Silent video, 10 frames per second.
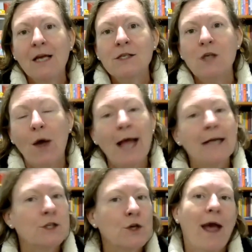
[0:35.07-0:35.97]
So
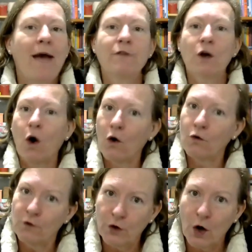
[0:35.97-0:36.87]
as you have a goal
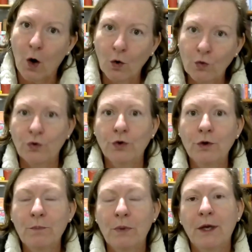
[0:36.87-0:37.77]
for the whole
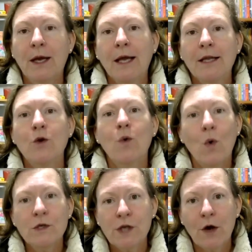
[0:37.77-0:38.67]
group, you
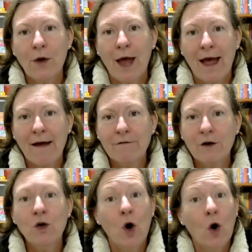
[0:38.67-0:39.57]
also have
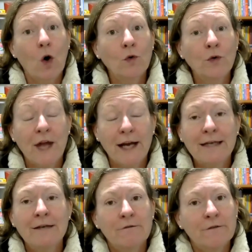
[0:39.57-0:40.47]
a goal that
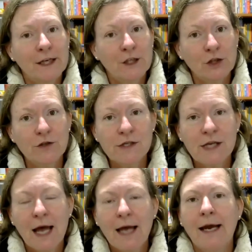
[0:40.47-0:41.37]
individuals
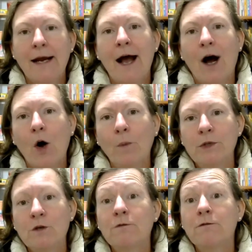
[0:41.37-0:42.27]
can help
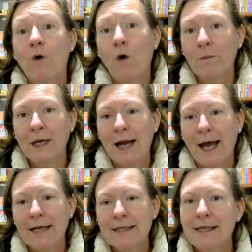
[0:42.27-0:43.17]
to
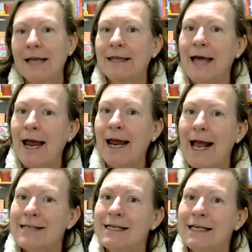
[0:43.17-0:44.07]
formulate that they
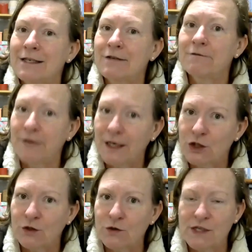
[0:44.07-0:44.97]
as
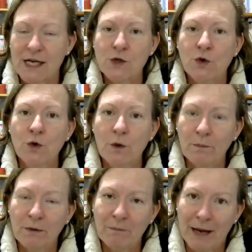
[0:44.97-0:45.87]
individuals, as
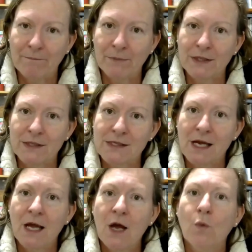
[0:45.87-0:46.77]
group members,
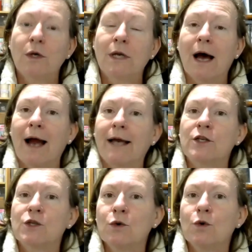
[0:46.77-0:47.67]
would
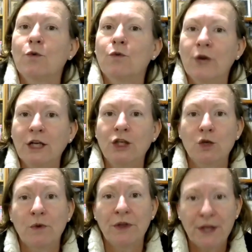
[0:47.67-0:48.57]
like to
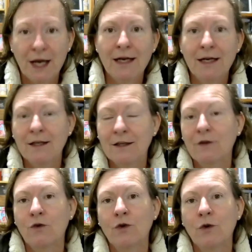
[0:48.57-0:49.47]
reach within the
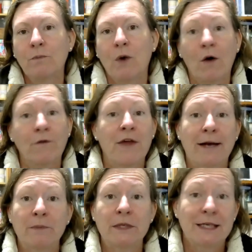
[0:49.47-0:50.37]
group of
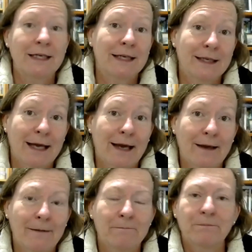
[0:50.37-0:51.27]
that particular
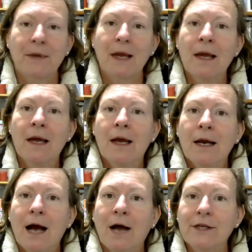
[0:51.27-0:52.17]
day.
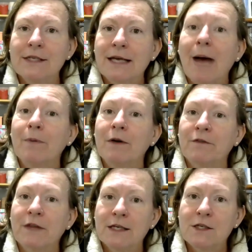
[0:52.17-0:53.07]
Now, there's a couple
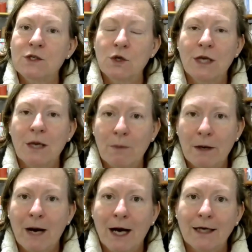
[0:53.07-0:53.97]
of things to keep
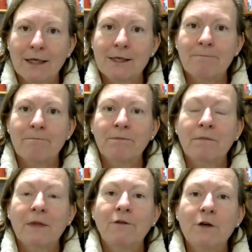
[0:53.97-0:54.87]
in mind.
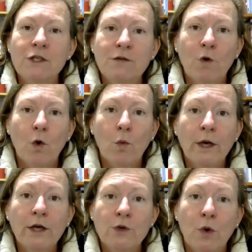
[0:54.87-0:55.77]
First of all,
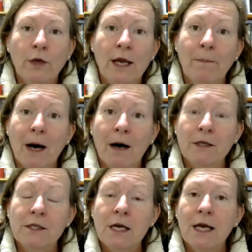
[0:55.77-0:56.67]
we're talking
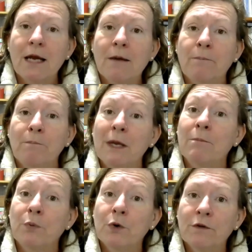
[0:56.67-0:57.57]
about
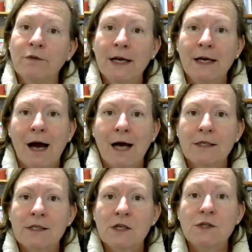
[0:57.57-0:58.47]
improving
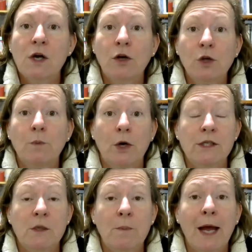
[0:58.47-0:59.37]
clients' social
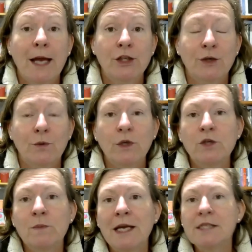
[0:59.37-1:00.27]
participation,
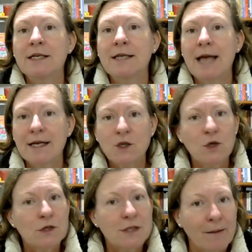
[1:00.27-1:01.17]
which means it has to
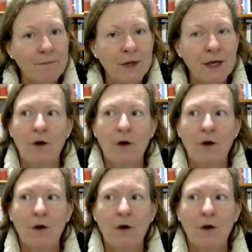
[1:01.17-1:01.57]
do something